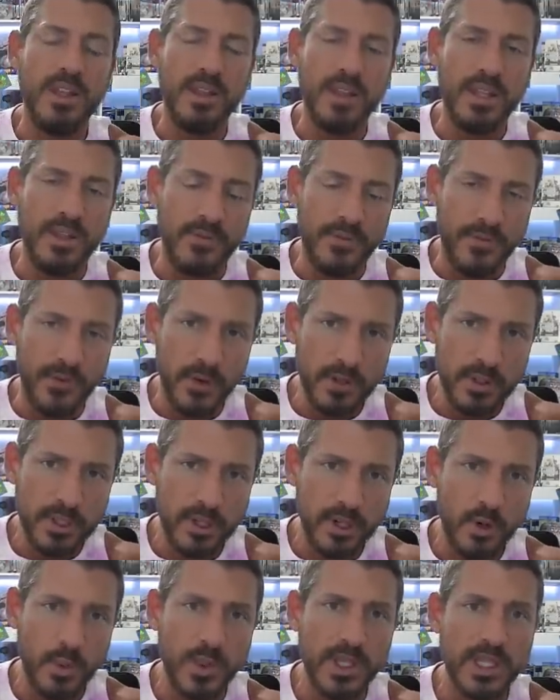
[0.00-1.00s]
That first
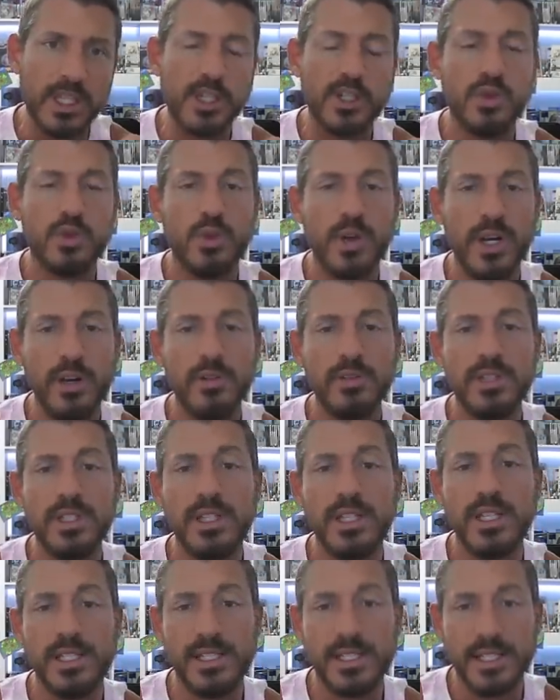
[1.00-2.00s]
started with Trails
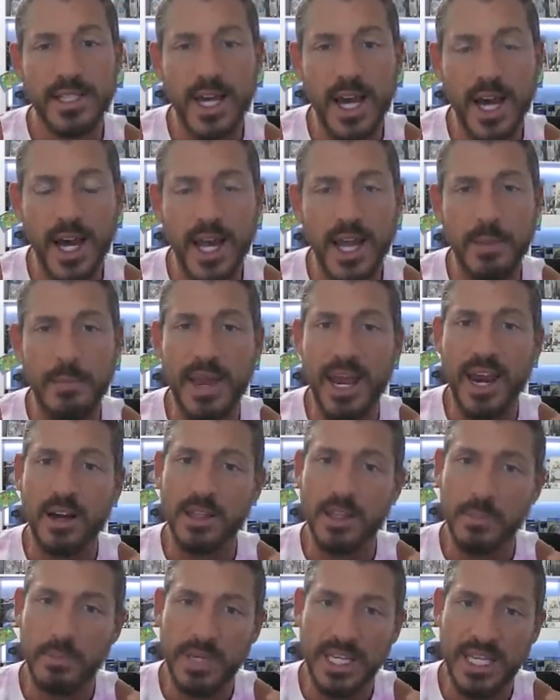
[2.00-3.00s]
in the Sky back
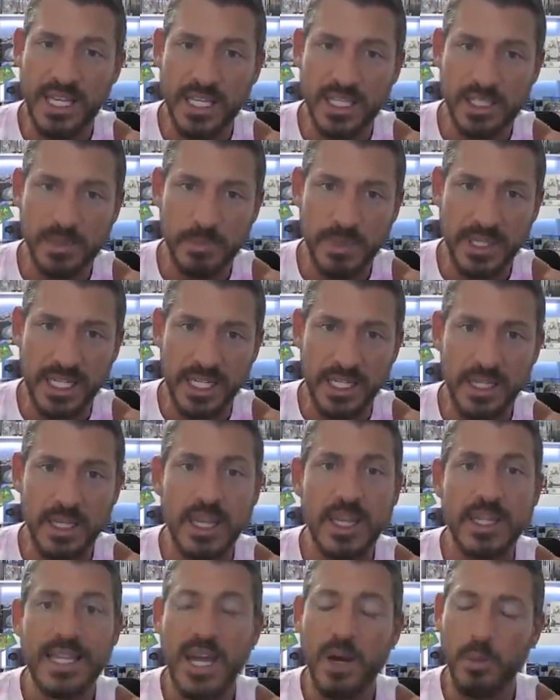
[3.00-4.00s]
on the PSP,
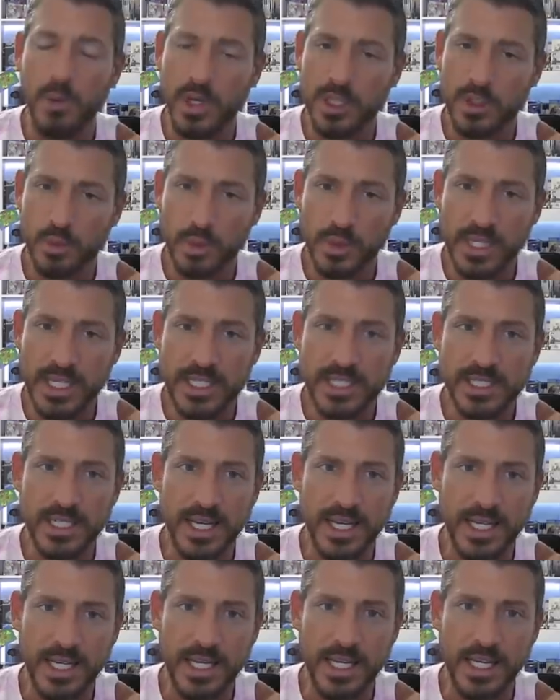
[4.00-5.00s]
that was
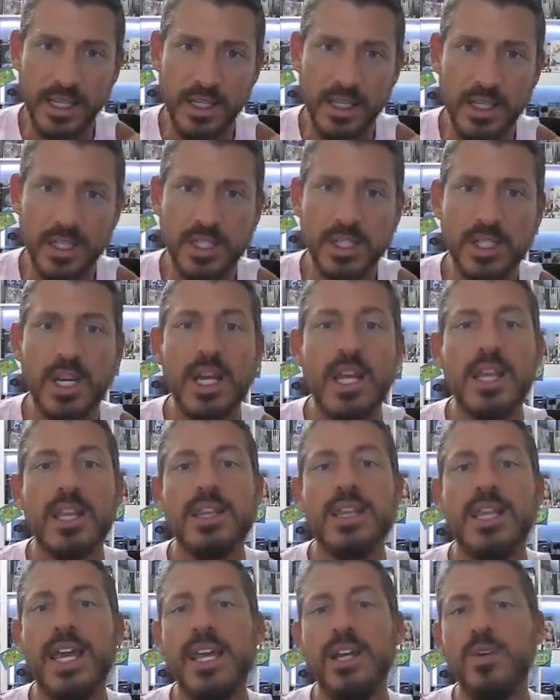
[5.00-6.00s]
released in English.
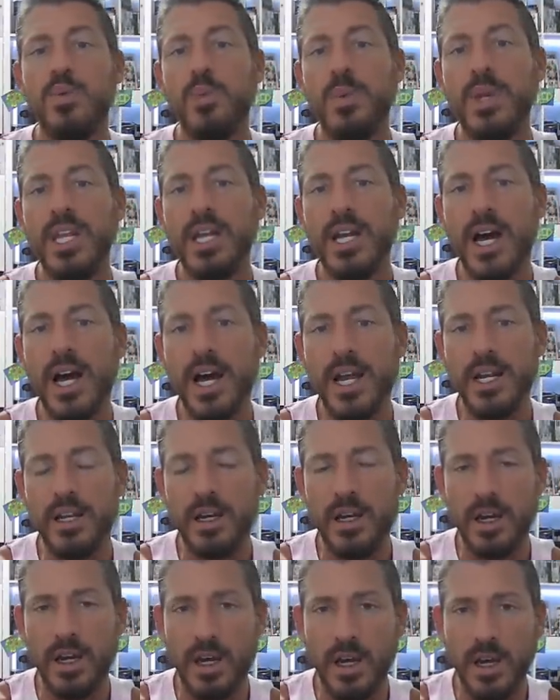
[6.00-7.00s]
Then we got
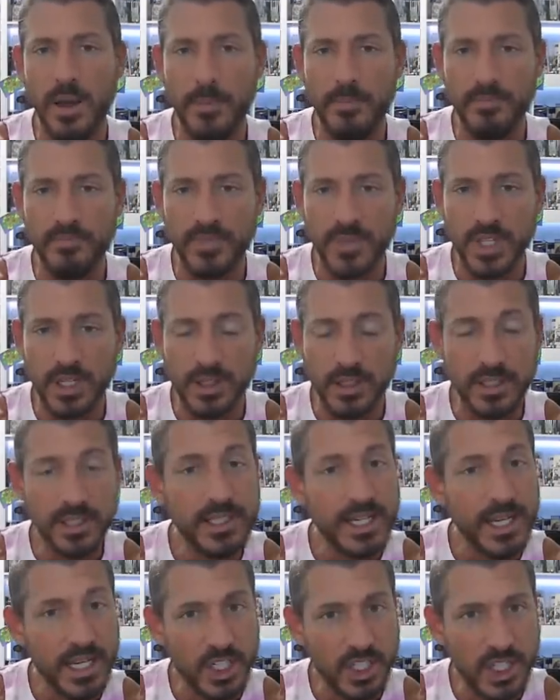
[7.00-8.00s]
um,
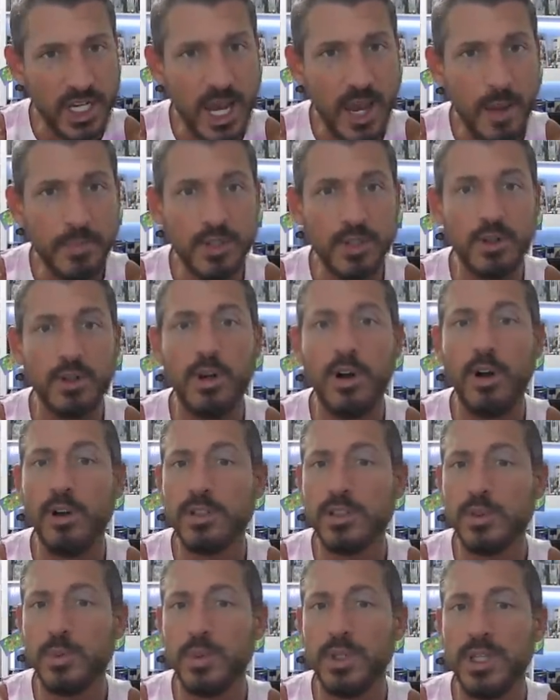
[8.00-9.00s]
Second Chapter,
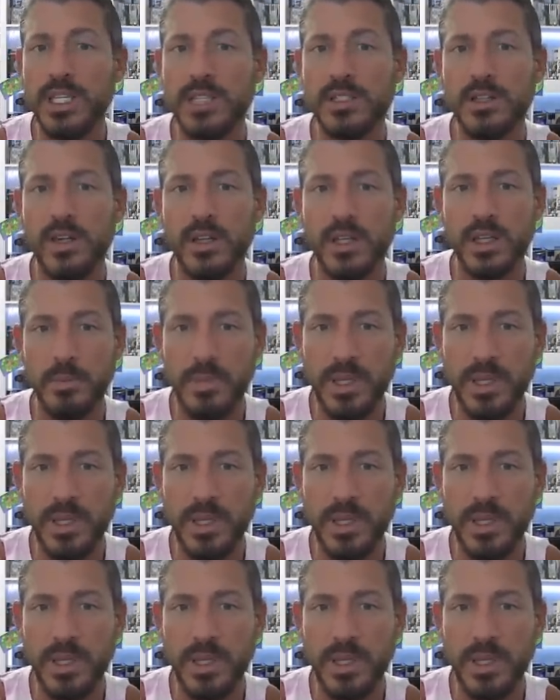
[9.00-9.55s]
also released on the